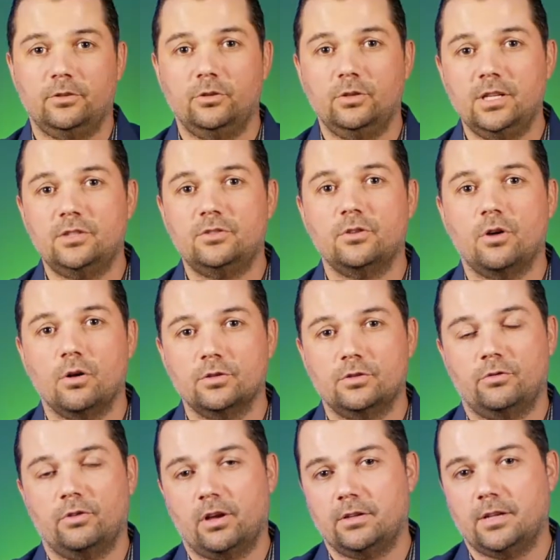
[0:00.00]
You need to
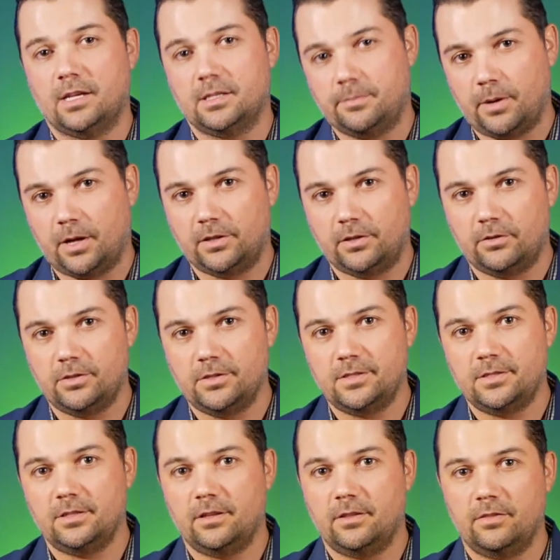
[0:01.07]
also recognize
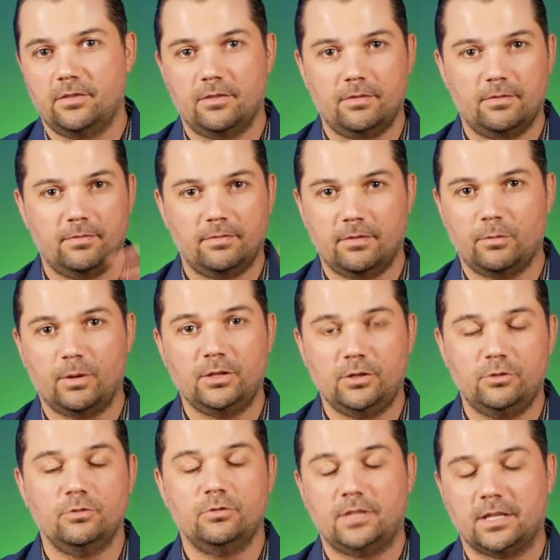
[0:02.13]
patterns in when you
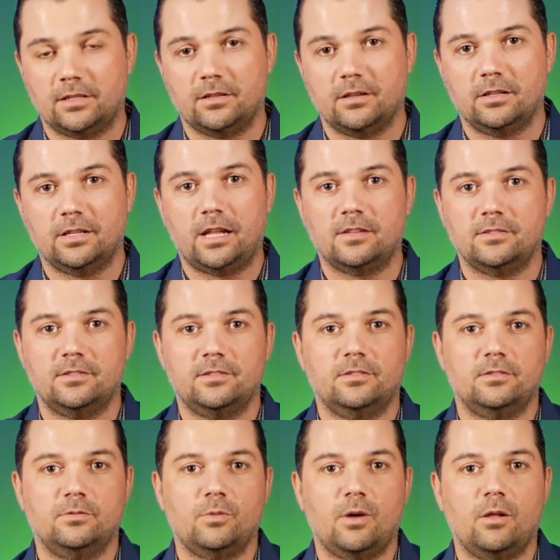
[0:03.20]
do technical analysis
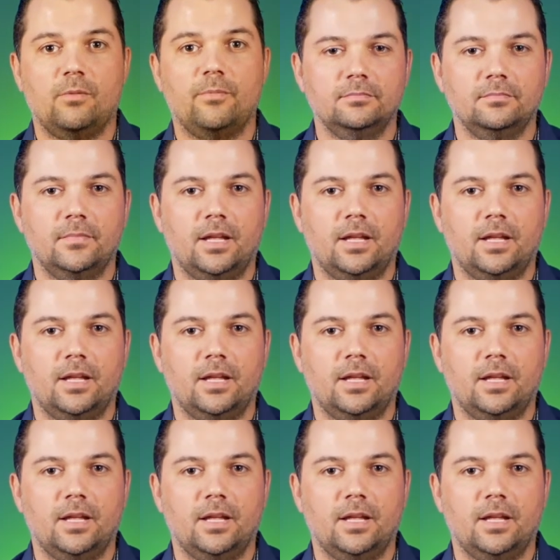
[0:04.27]
as well.